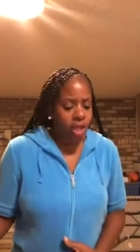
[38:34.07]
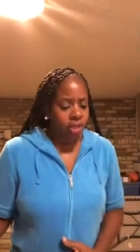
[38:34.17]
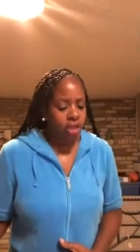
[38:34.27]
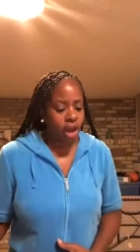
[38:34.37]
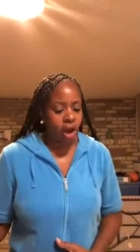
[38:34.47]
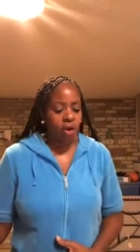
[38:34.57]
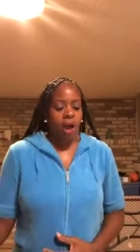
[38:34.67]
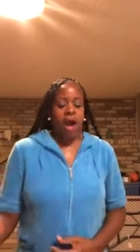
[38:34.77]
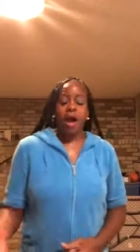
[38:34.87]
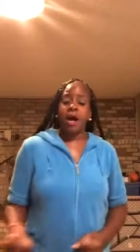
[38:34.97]
You know,
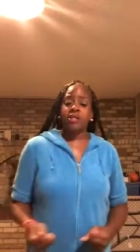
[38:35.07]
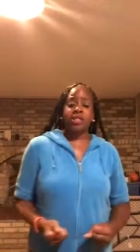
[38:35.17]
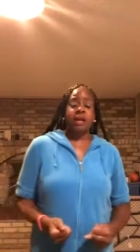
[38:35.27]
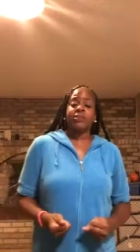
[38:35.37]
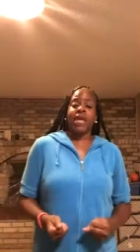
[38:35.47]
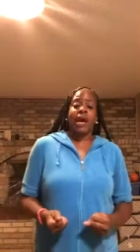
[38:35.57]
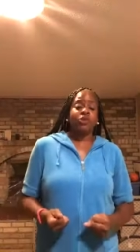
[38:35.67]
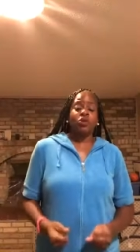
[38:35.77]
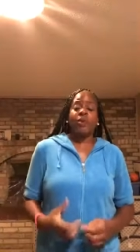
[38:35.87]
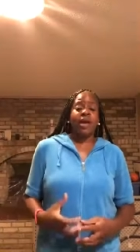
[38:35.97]
uh,
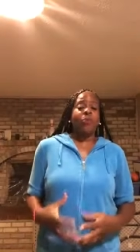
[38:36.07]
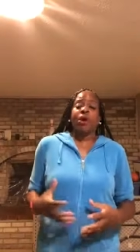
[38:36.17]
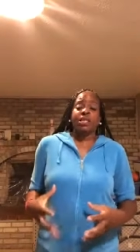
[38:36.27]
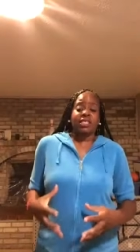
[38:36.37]
sometimes you may want